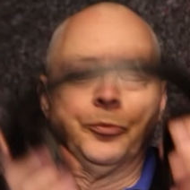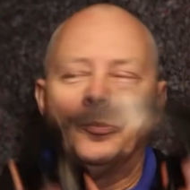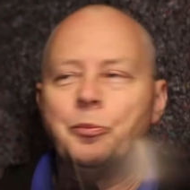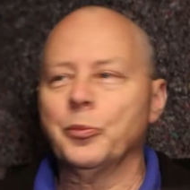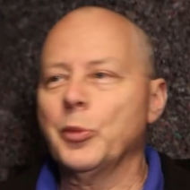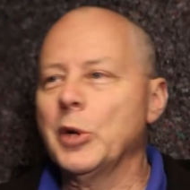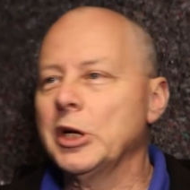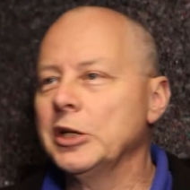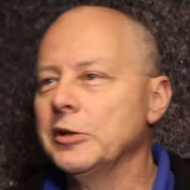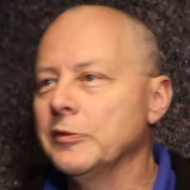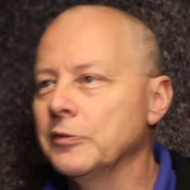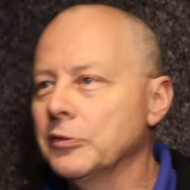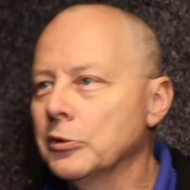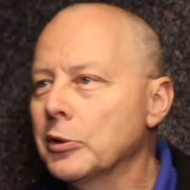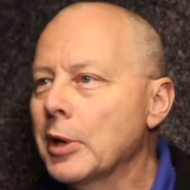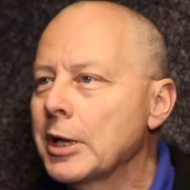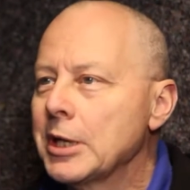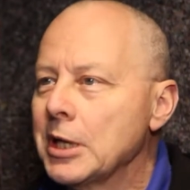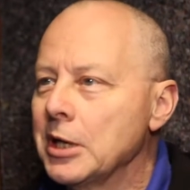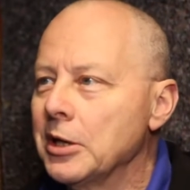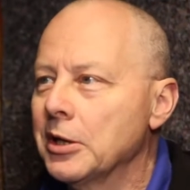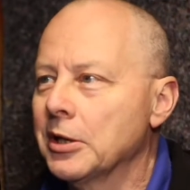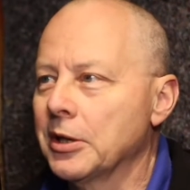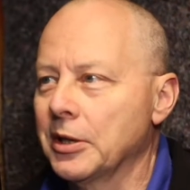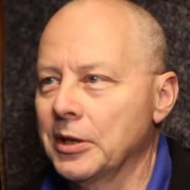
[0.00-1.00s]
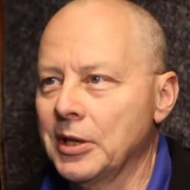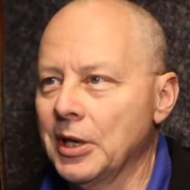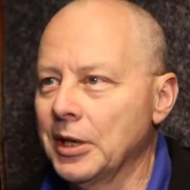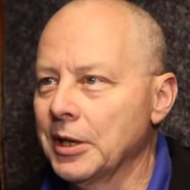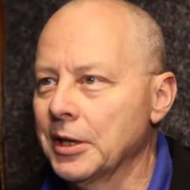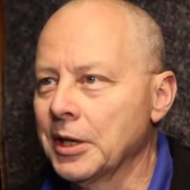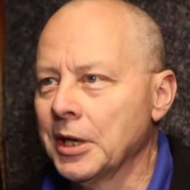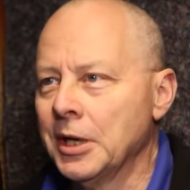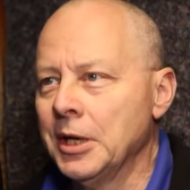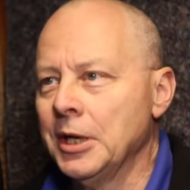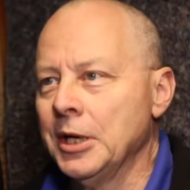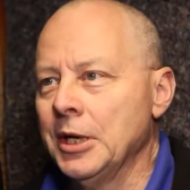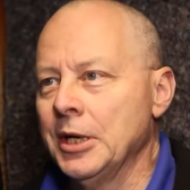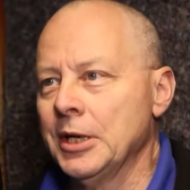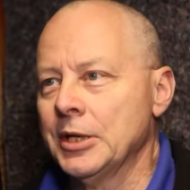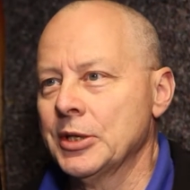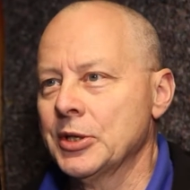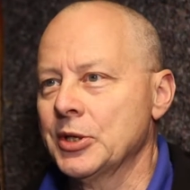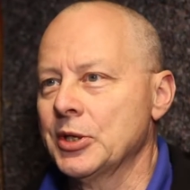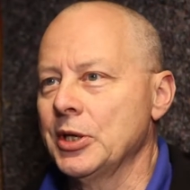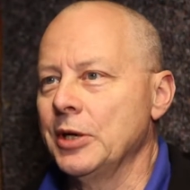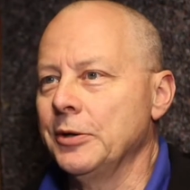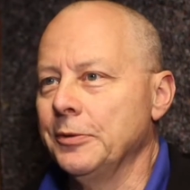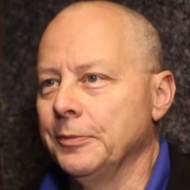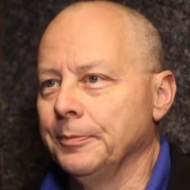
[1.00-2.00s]
well, you've already heard that.
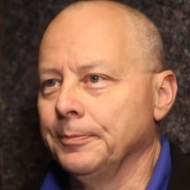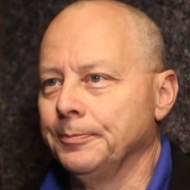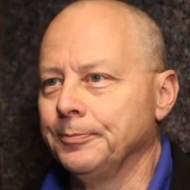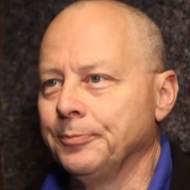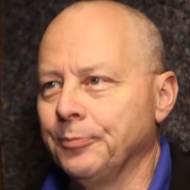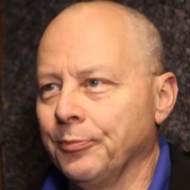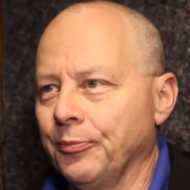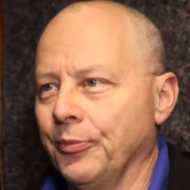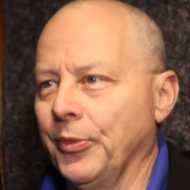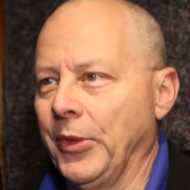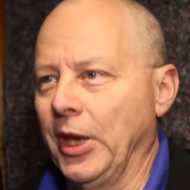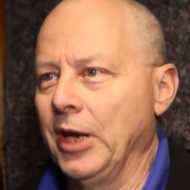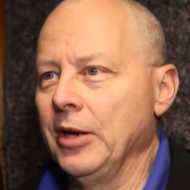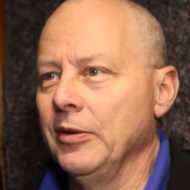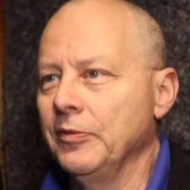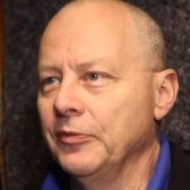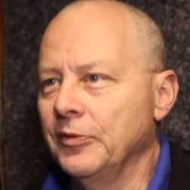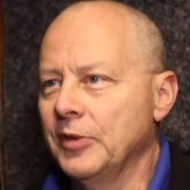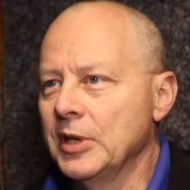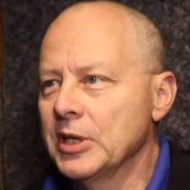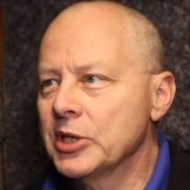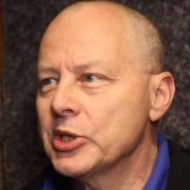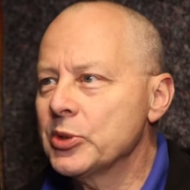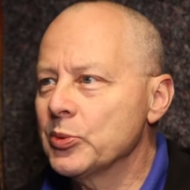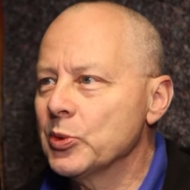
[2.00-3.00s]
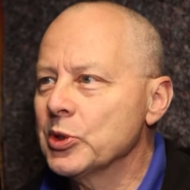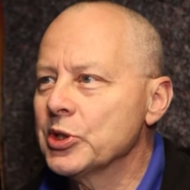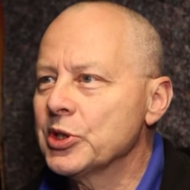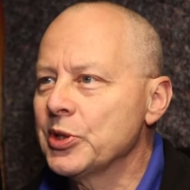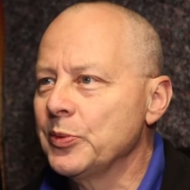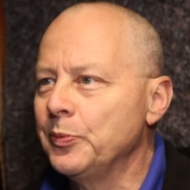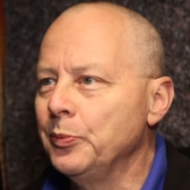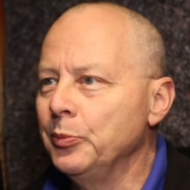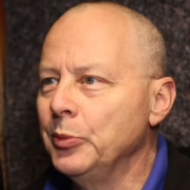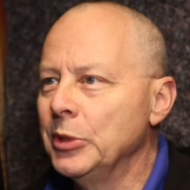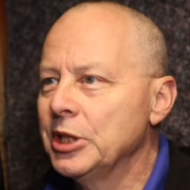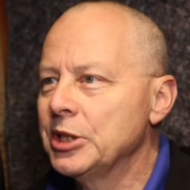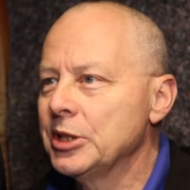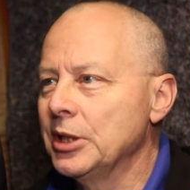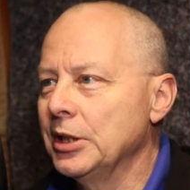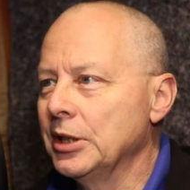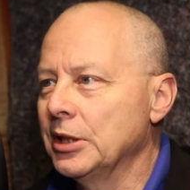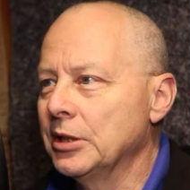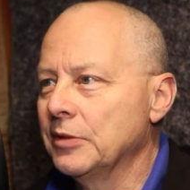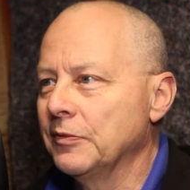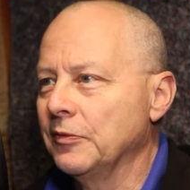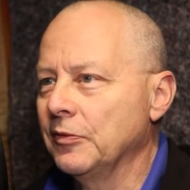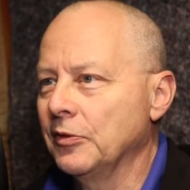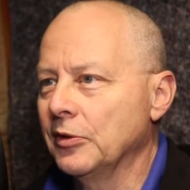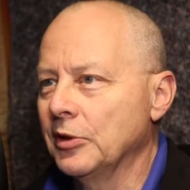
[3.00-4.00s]
So, if this was
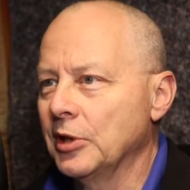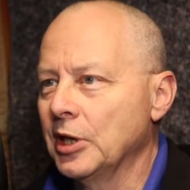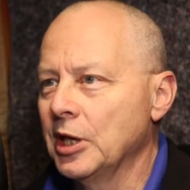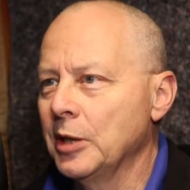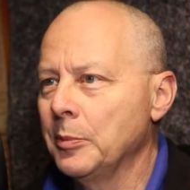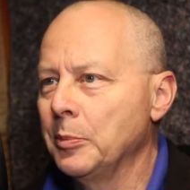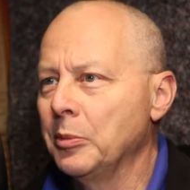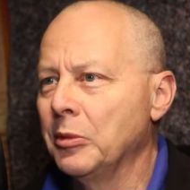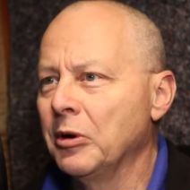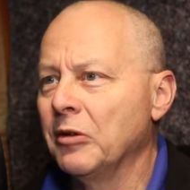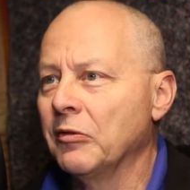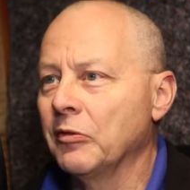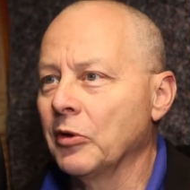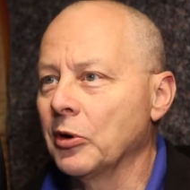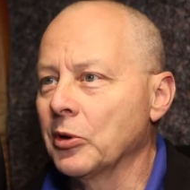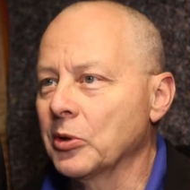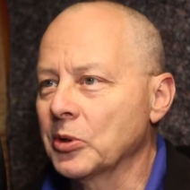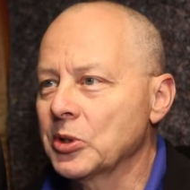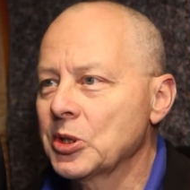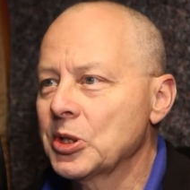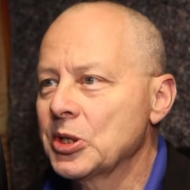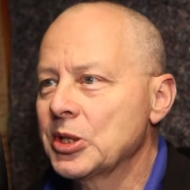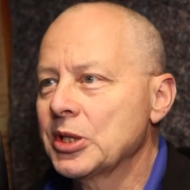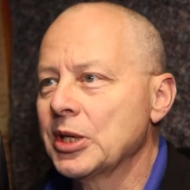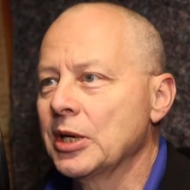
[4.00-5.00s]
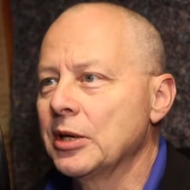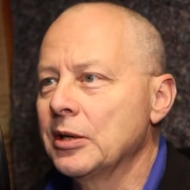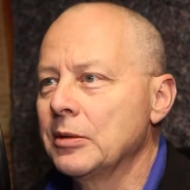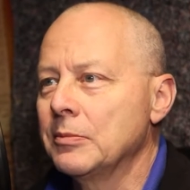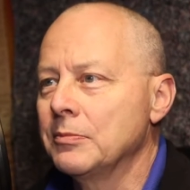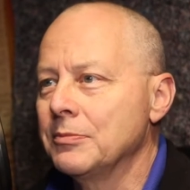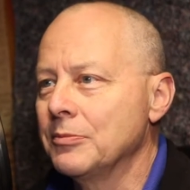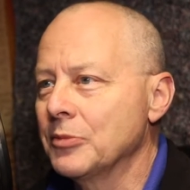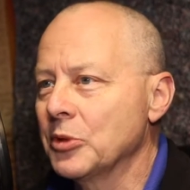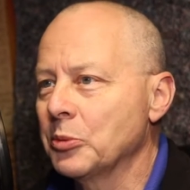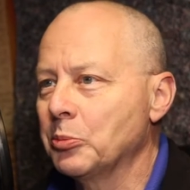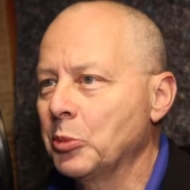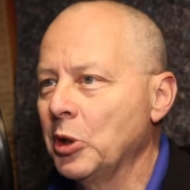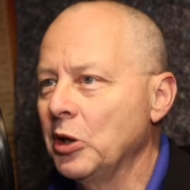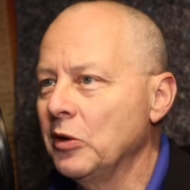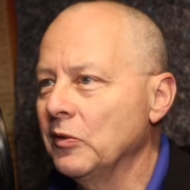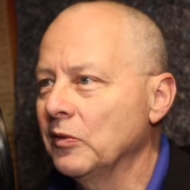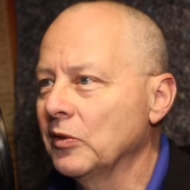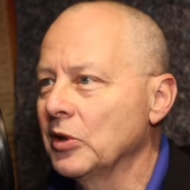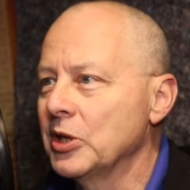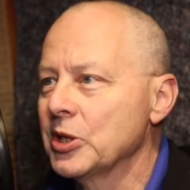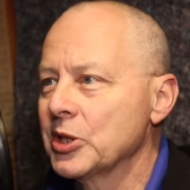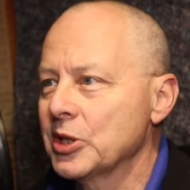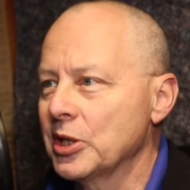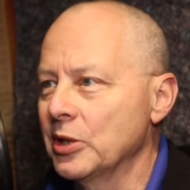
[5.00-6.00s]
submitted for Librivox, the
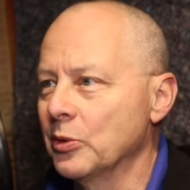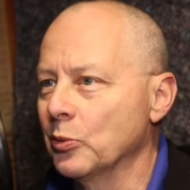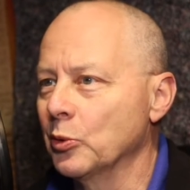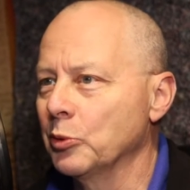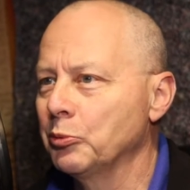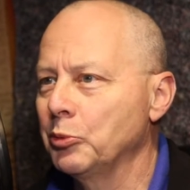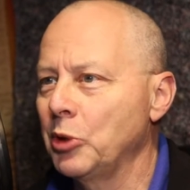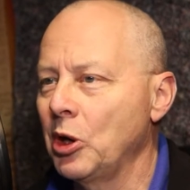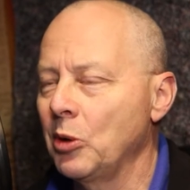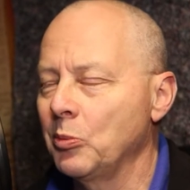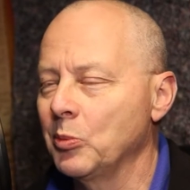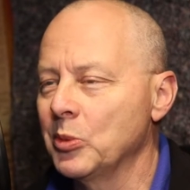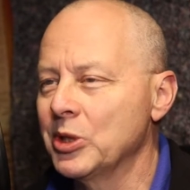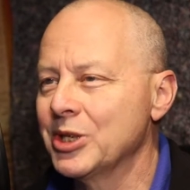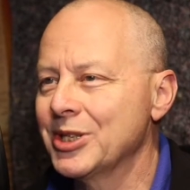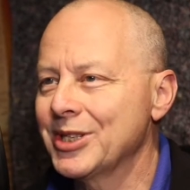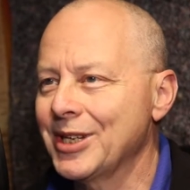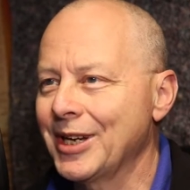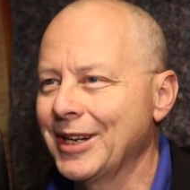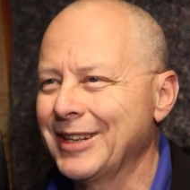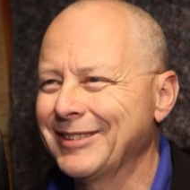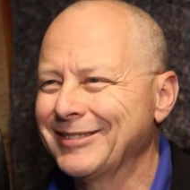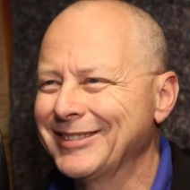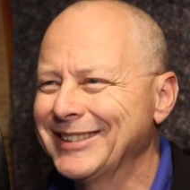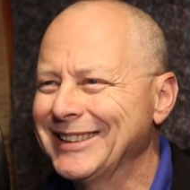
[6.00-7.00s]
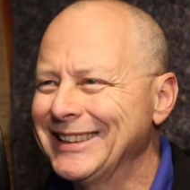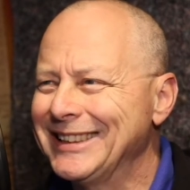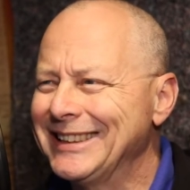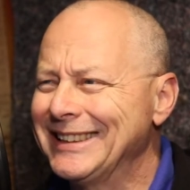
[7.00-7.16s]
proof listener would probably be saying,